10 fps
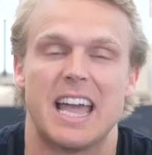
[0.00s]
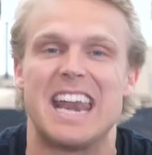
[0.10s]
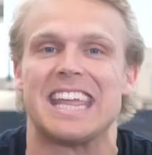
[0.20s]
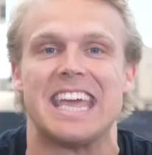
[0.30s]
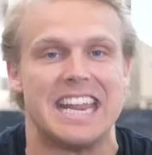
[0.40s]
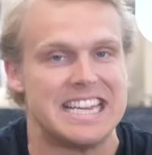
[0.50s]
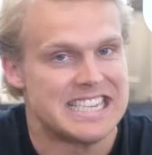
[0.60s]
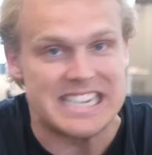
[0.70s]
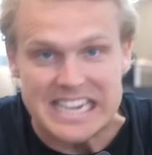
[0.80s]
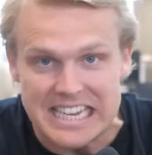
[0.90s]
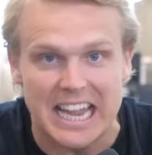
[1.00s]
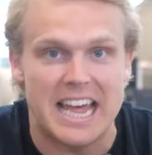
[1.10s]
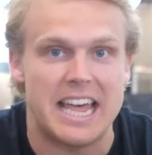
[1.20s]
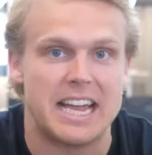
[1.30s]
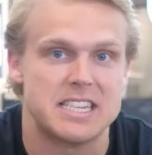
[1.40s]
kind of get his sea
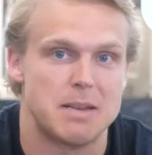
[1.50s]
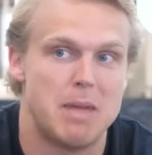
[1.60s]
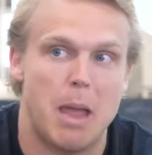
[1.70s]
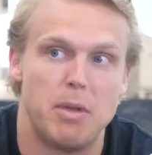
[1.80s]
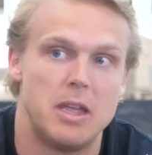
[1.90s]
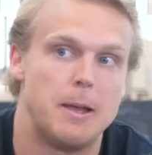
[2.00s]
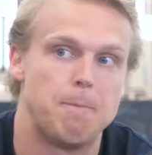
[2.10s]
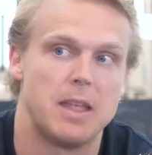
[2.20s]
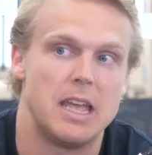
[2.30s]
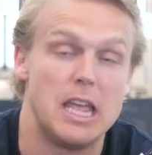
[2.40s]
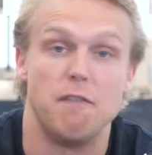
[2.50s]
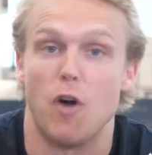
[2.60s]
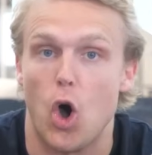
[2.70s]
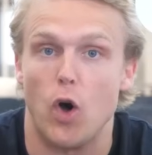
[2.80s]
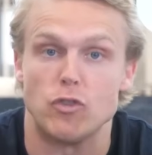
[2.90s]
legs and maybe
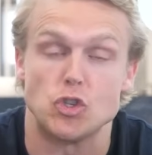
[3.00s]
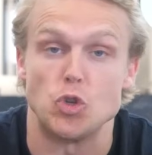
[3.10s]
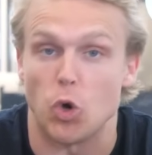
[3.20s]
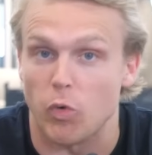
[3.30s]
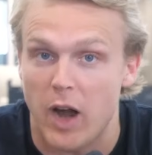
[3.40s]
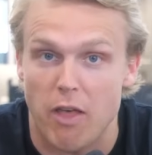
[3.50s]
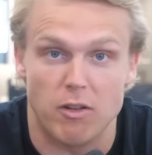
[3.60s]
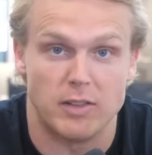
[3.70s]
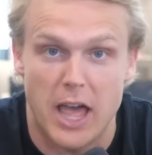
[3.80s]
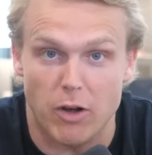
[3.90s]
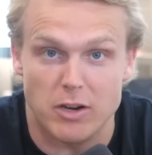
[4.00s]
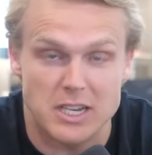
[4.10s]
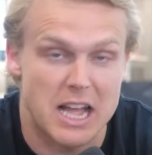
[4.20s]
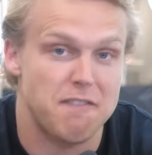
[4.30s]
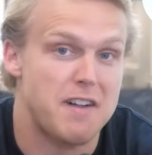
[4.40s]
evolve sooner rather than later
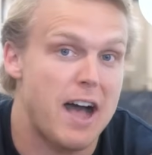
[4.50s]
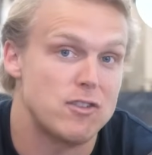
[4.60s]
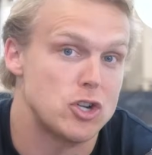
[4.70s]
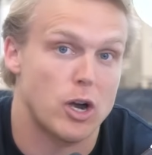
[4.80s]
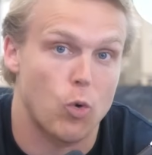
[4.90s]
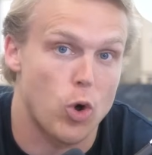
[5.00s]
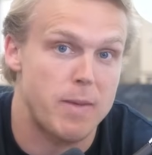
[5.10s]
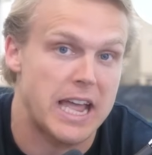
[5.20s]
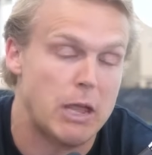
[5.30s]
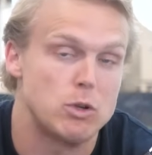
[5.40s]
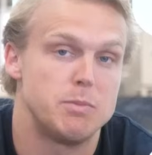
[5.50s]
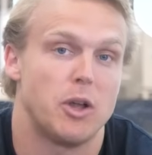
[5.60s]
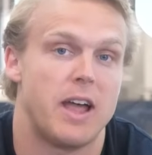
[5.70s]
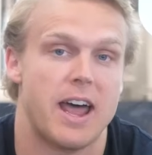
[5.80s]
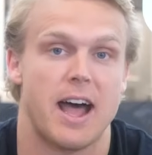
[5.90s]
into that five-star quarterback he was
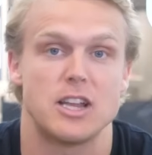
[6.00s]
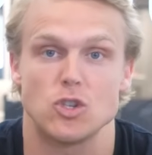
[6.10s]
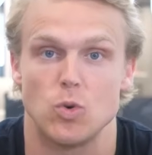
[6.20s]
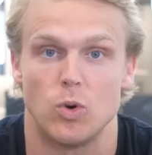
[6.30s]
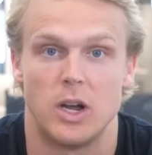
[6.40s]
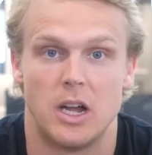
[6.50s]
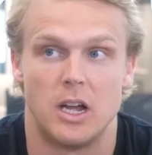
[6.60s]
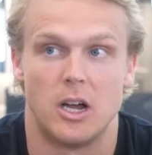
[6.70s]
built out of high school,